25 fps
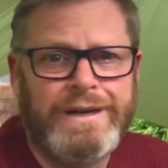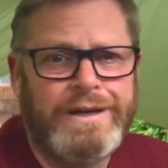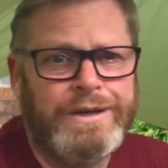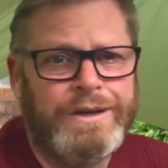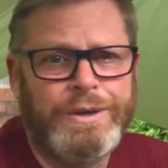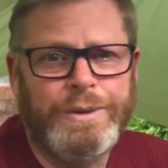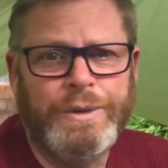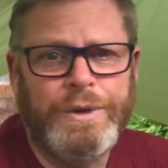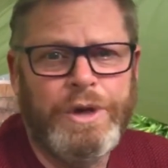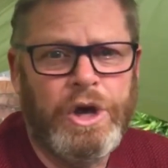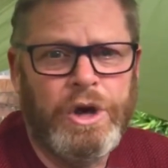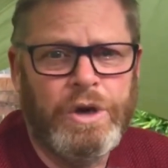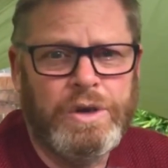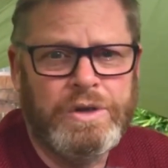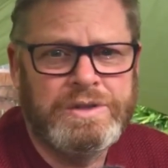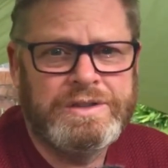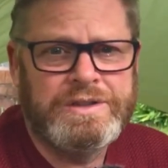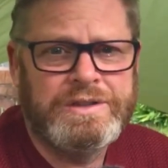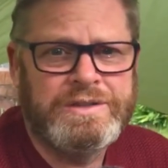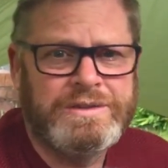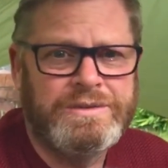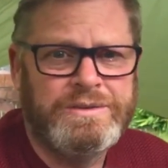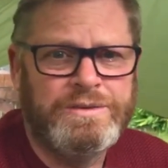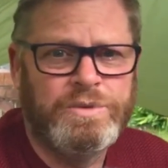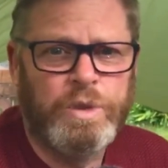Who
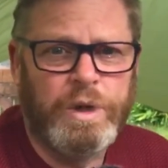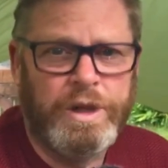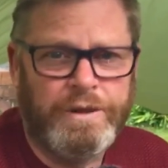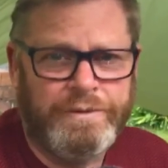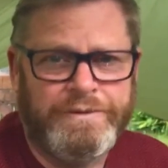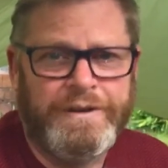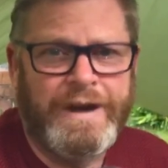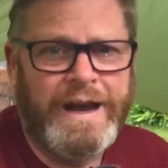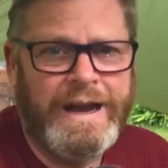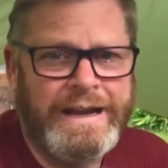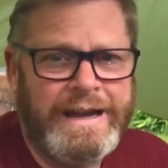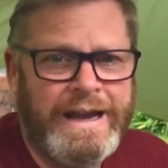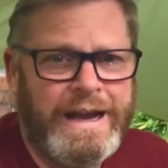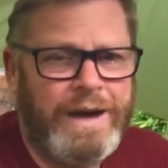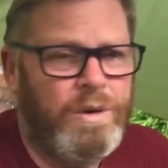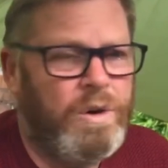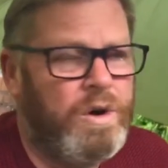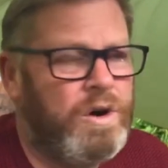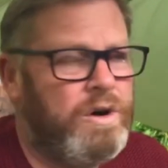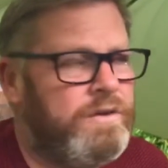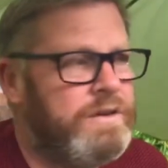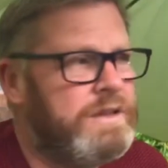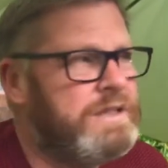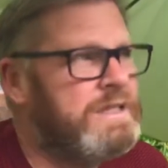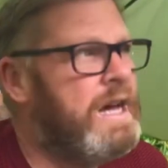knows? We'll find out
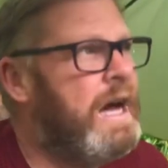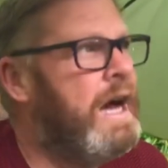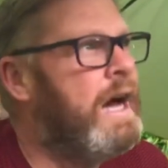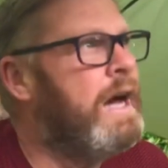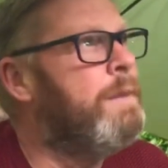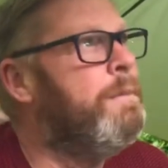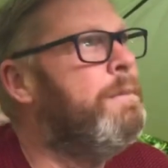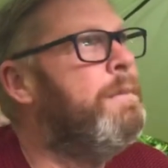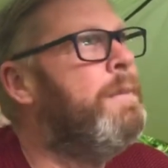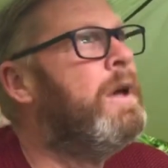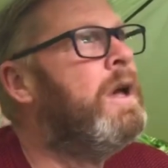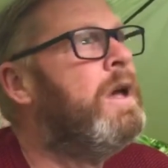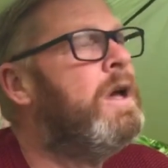over time.